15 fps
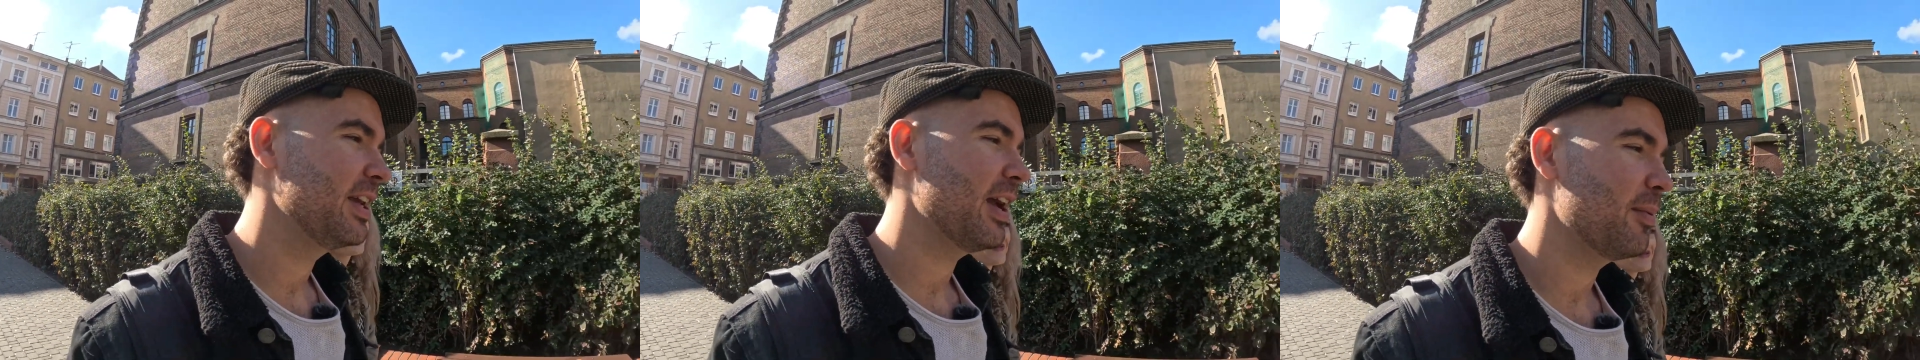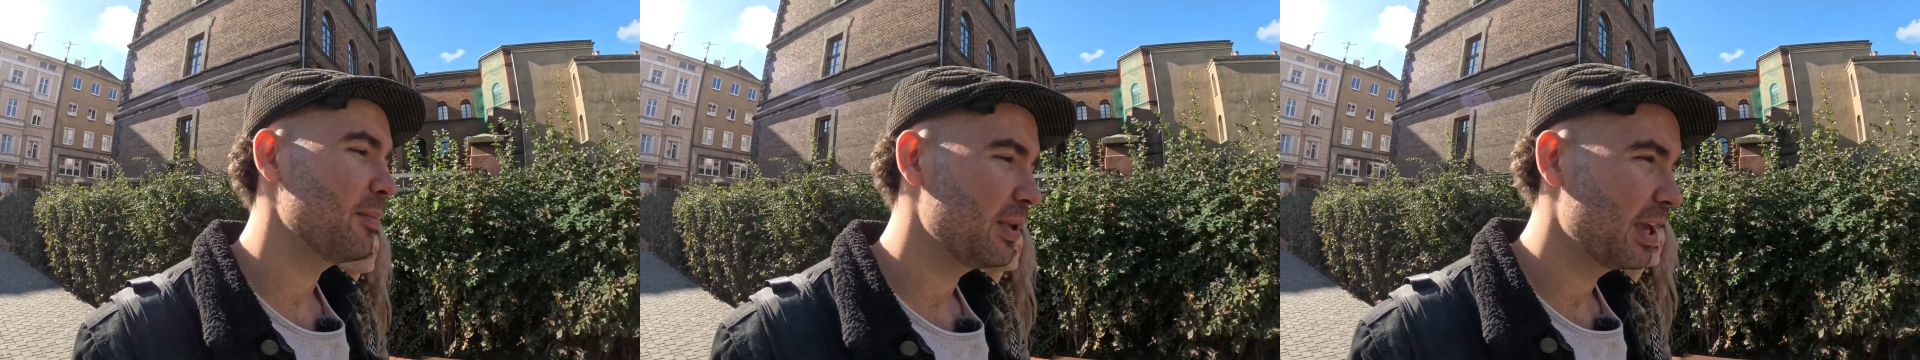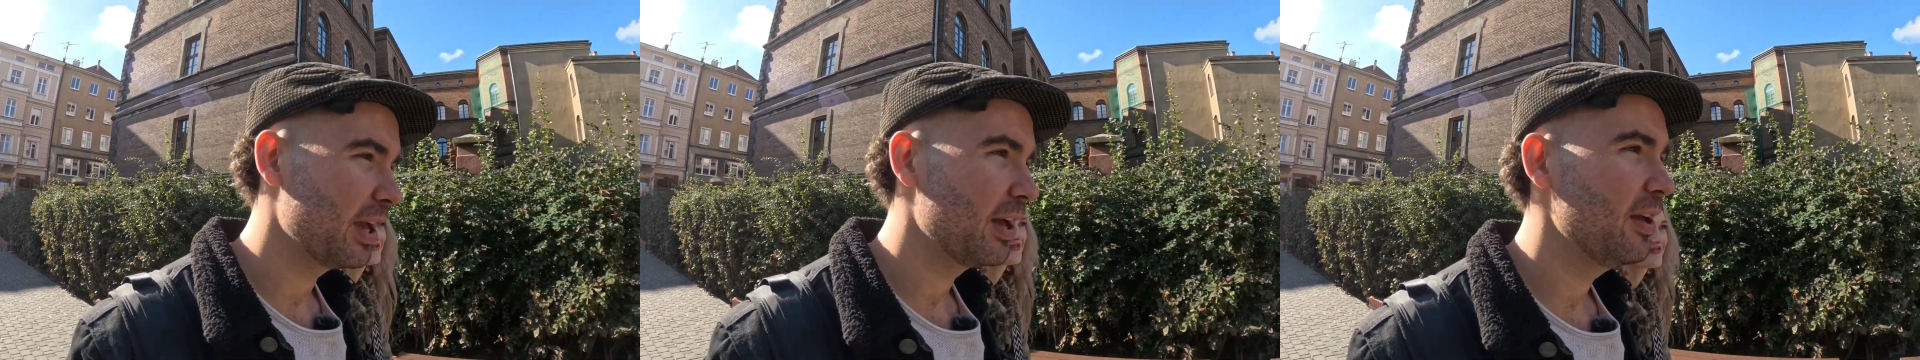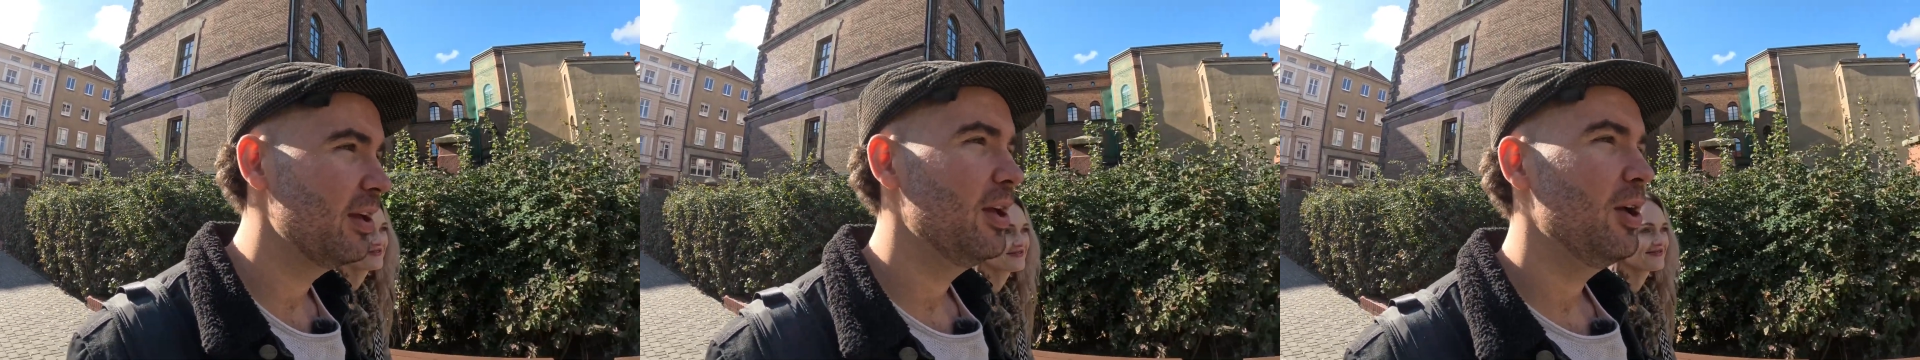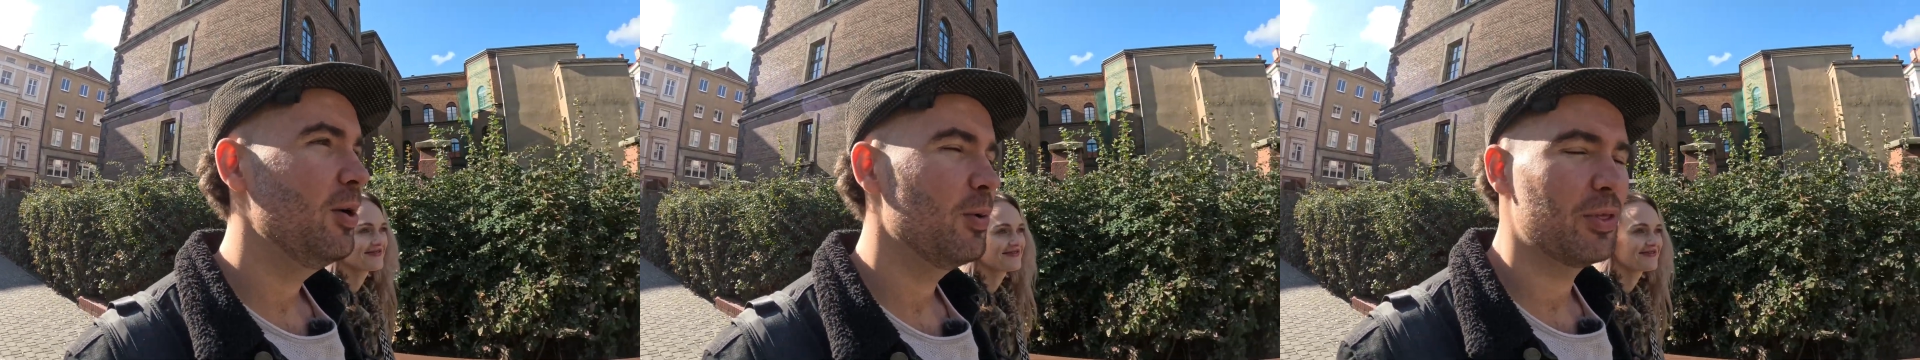come
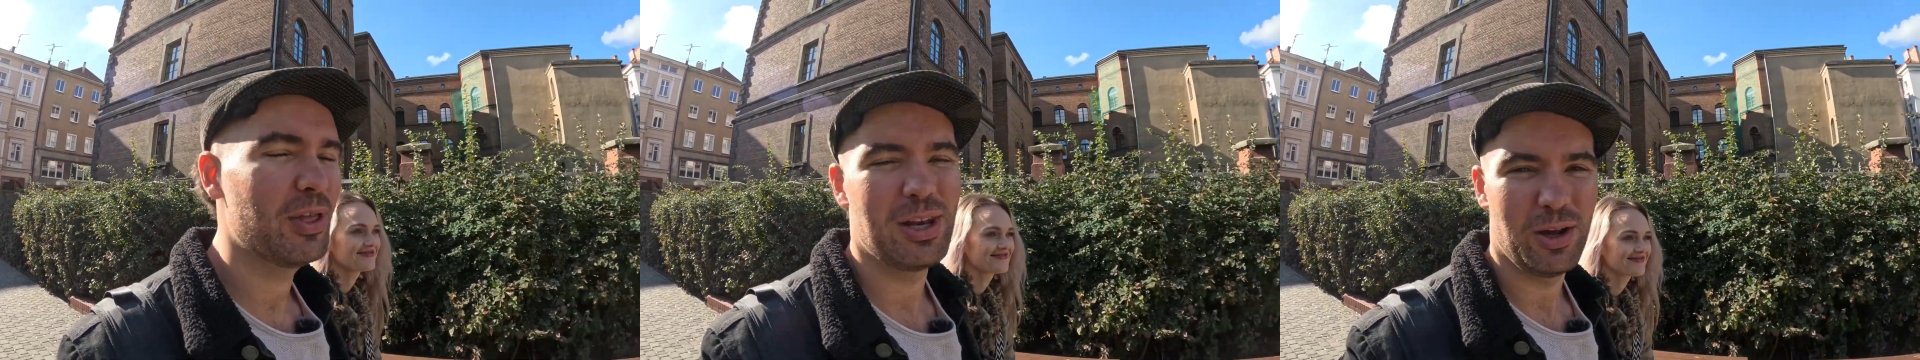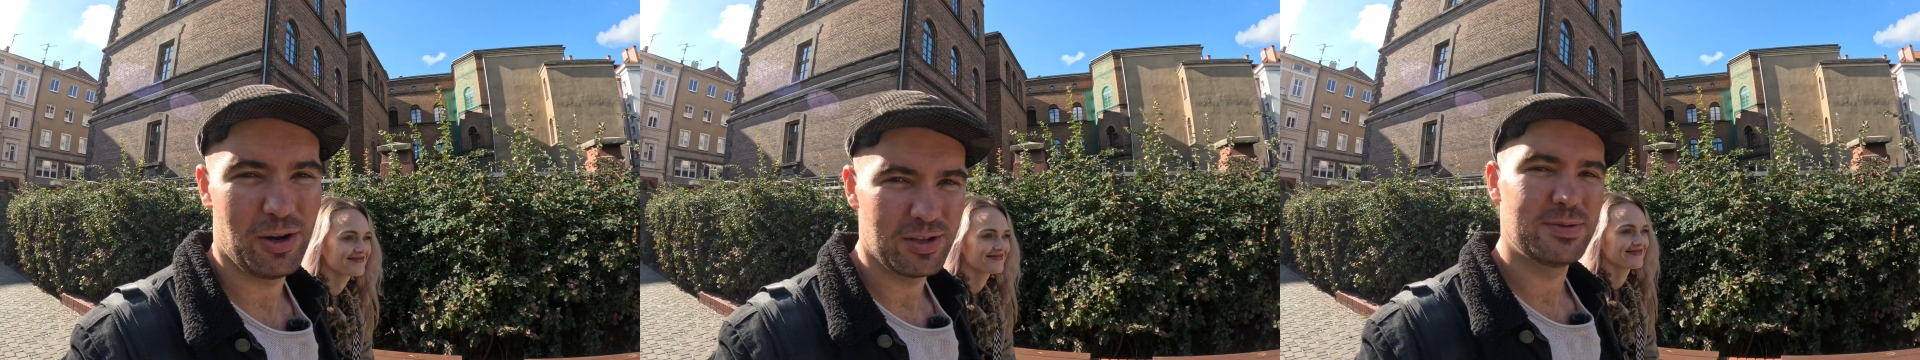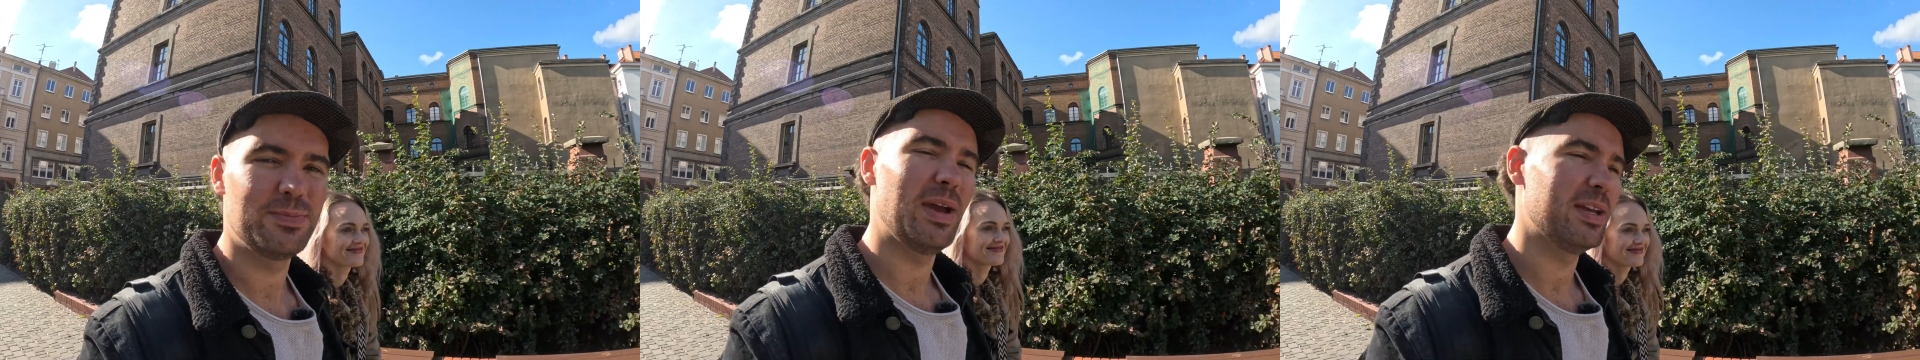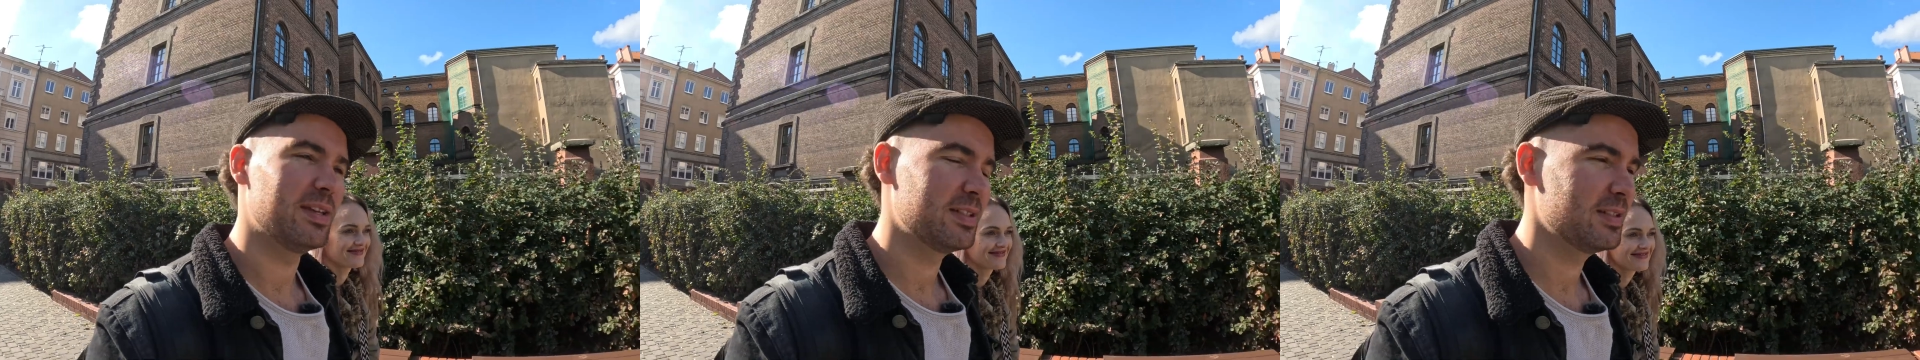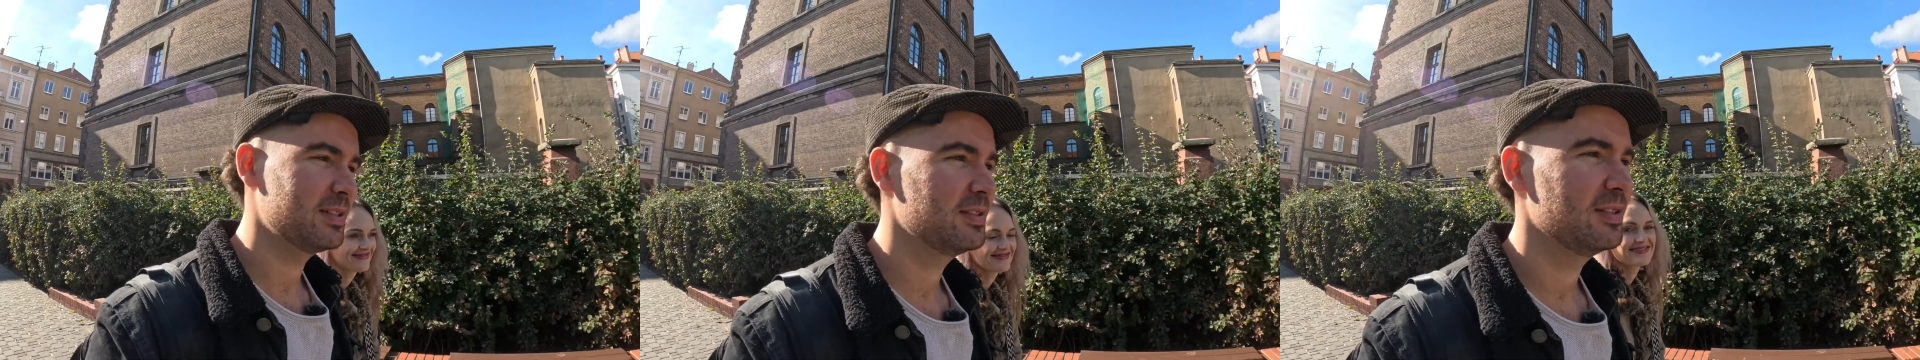here with a lot of
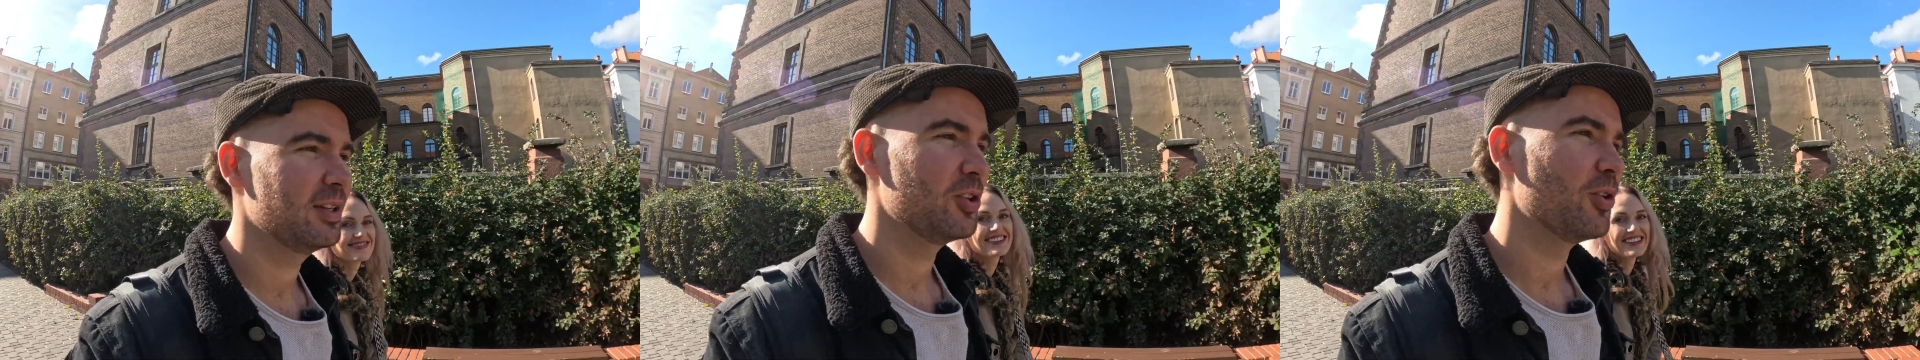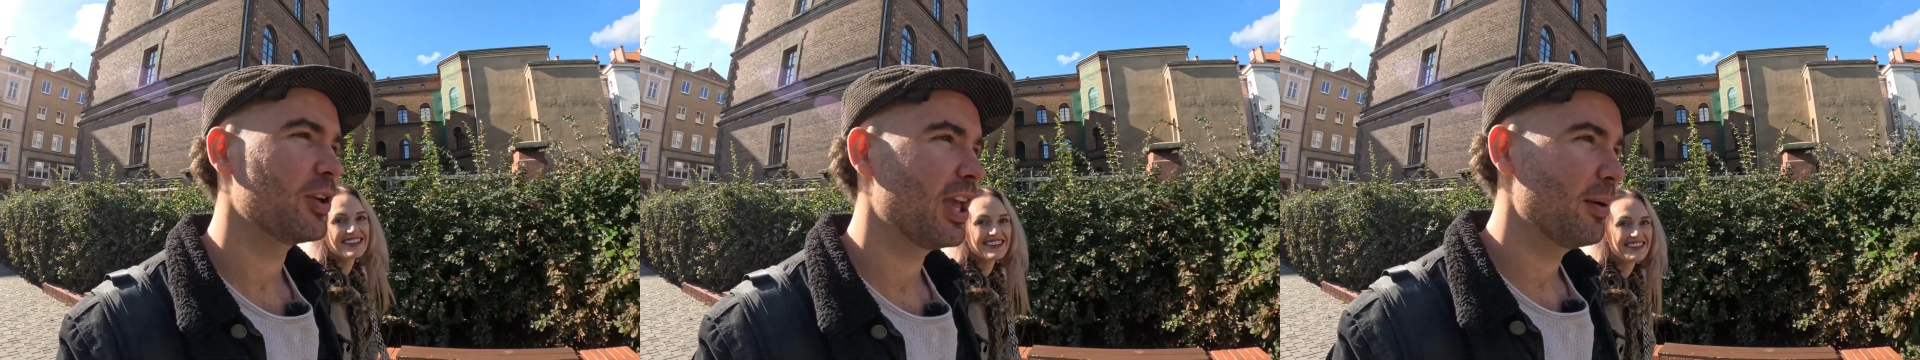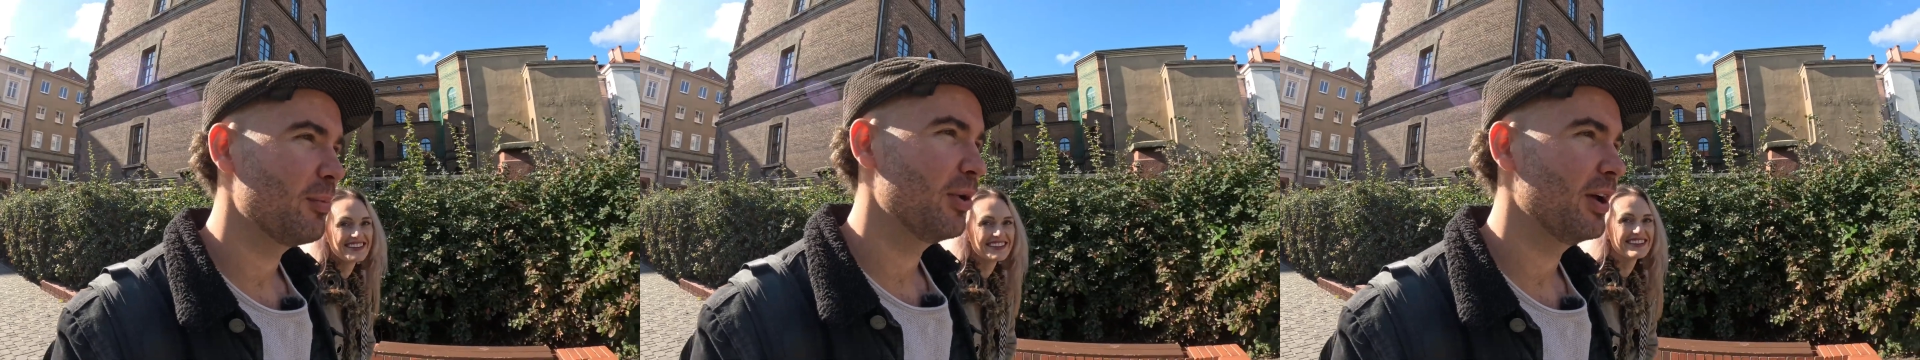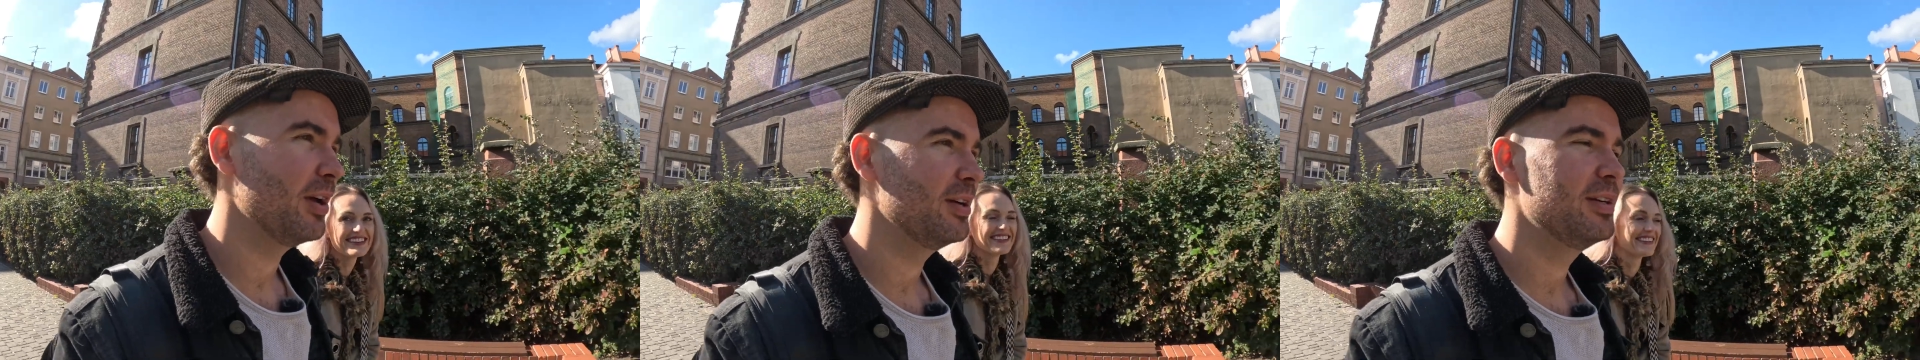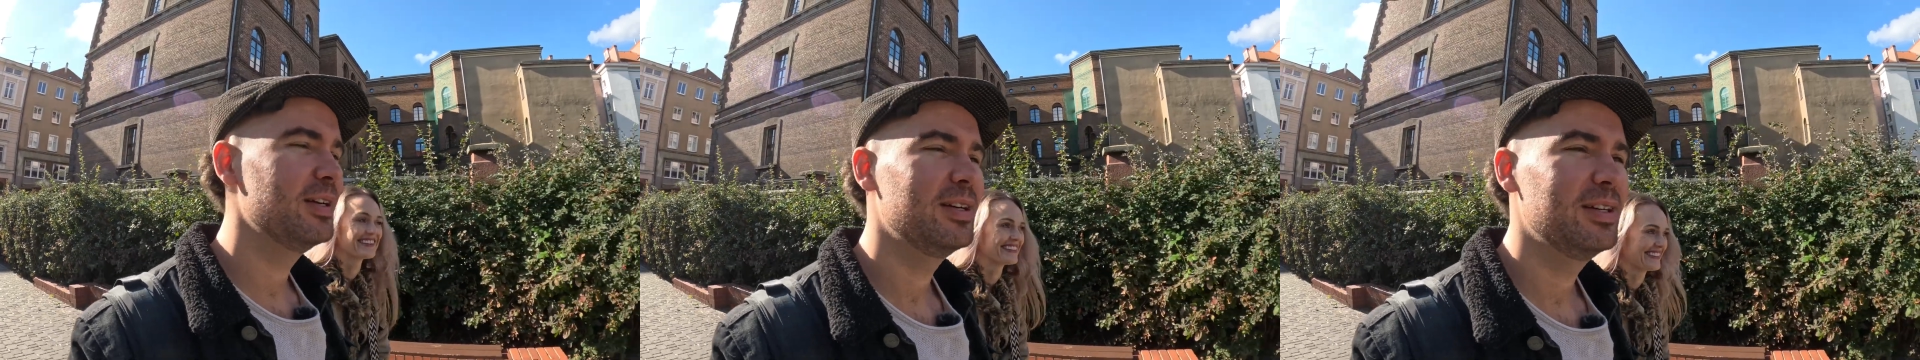space on your camera